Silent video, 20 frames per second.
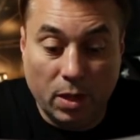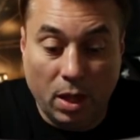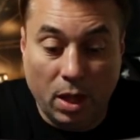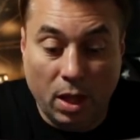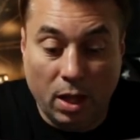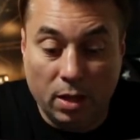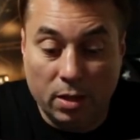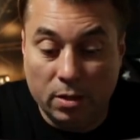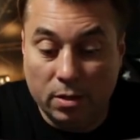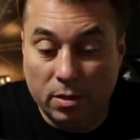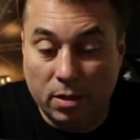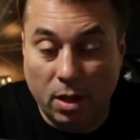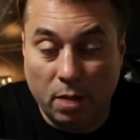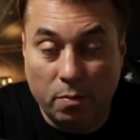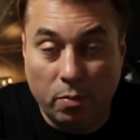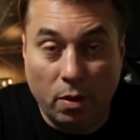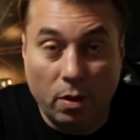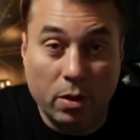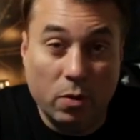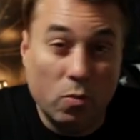and they
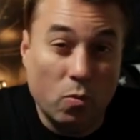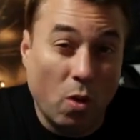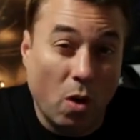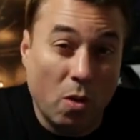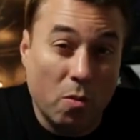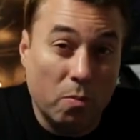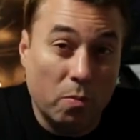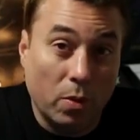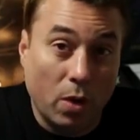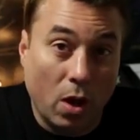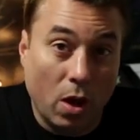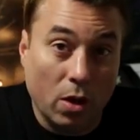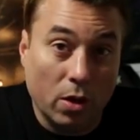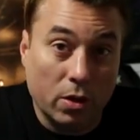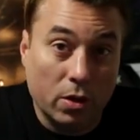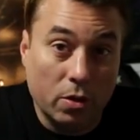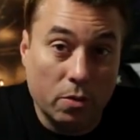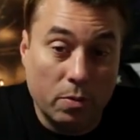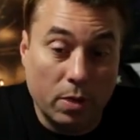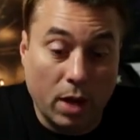probably won't
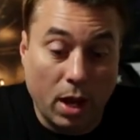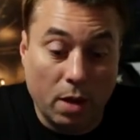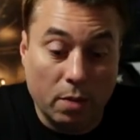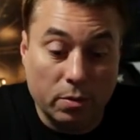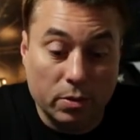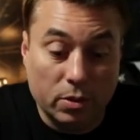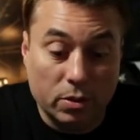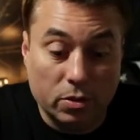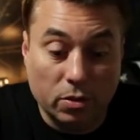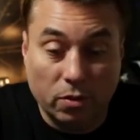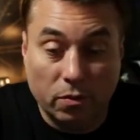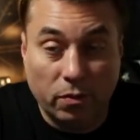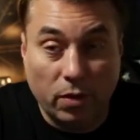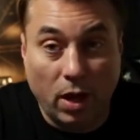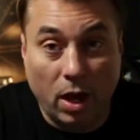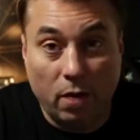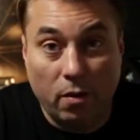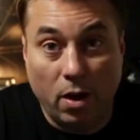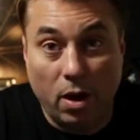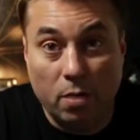block you being able to sort of
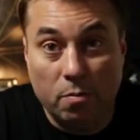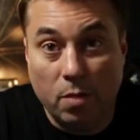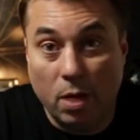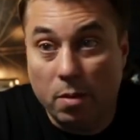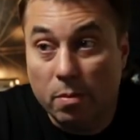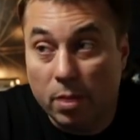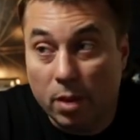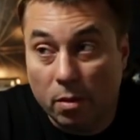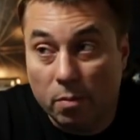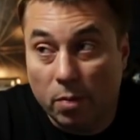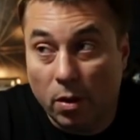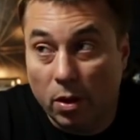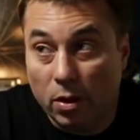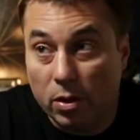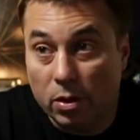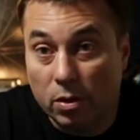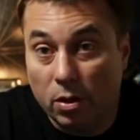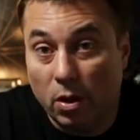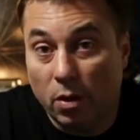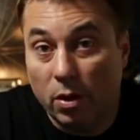fly around. Maybe they'll block
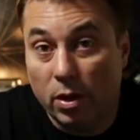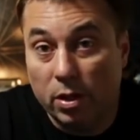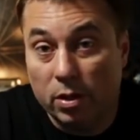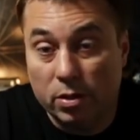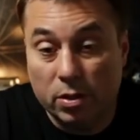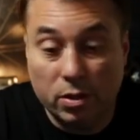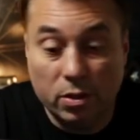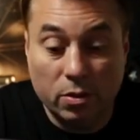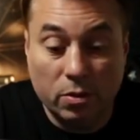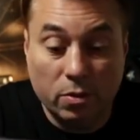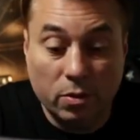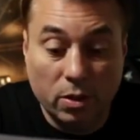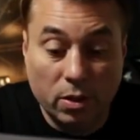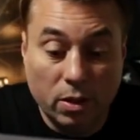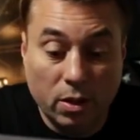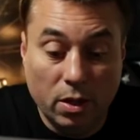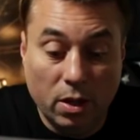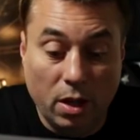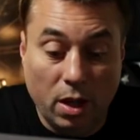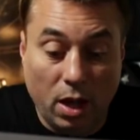you going to
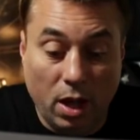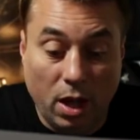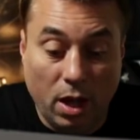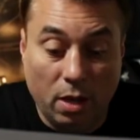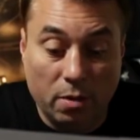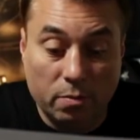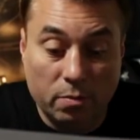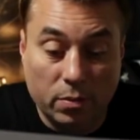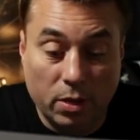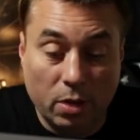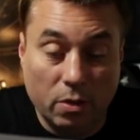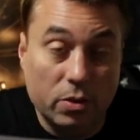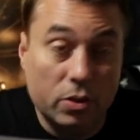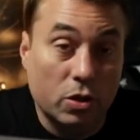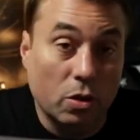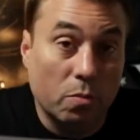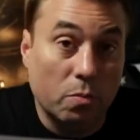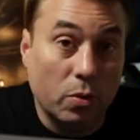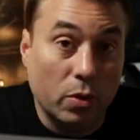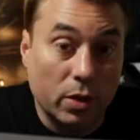a
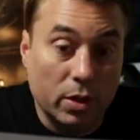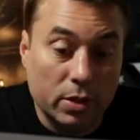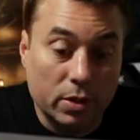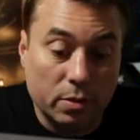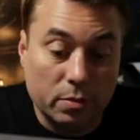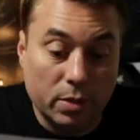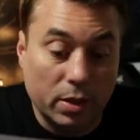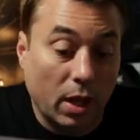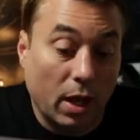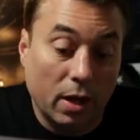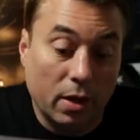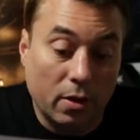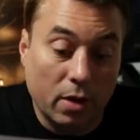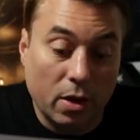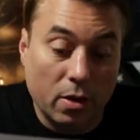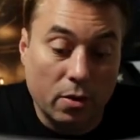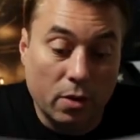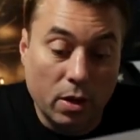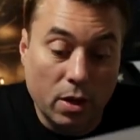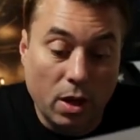jump point or something, I don't
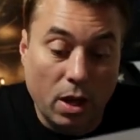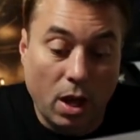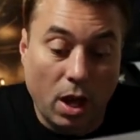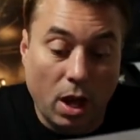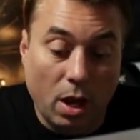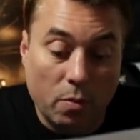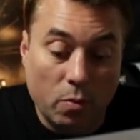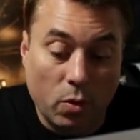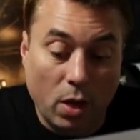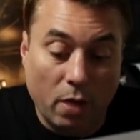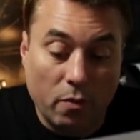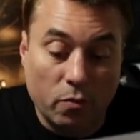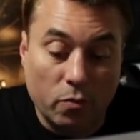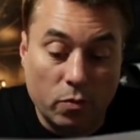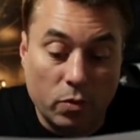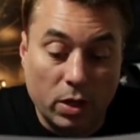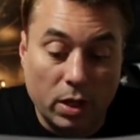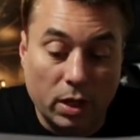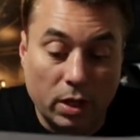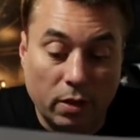know. But we haven't
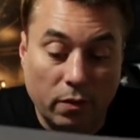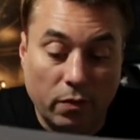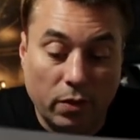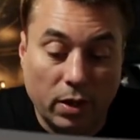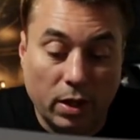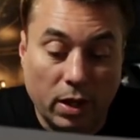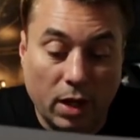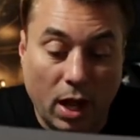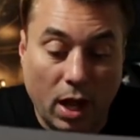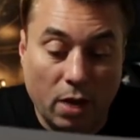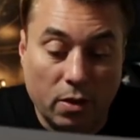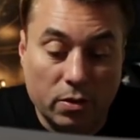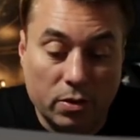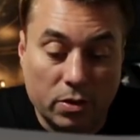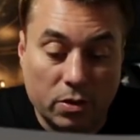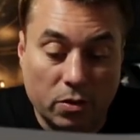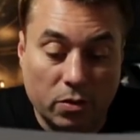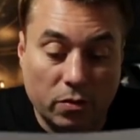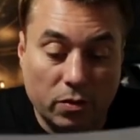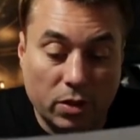really figured out
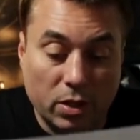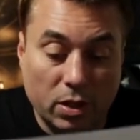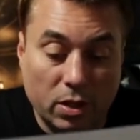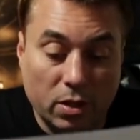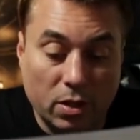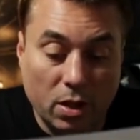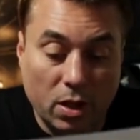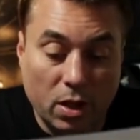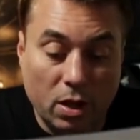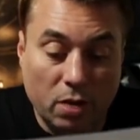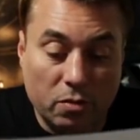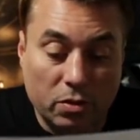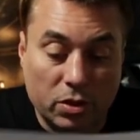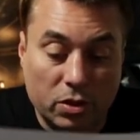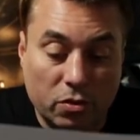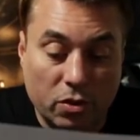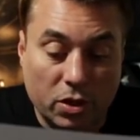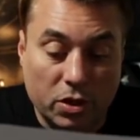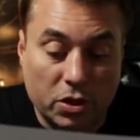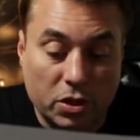sort of the
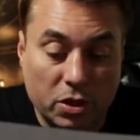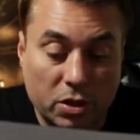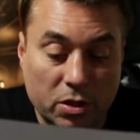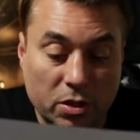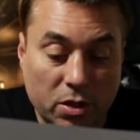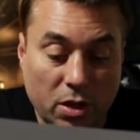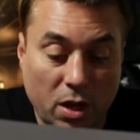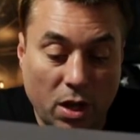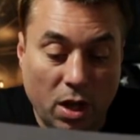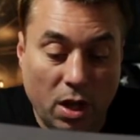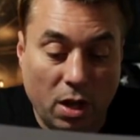restriction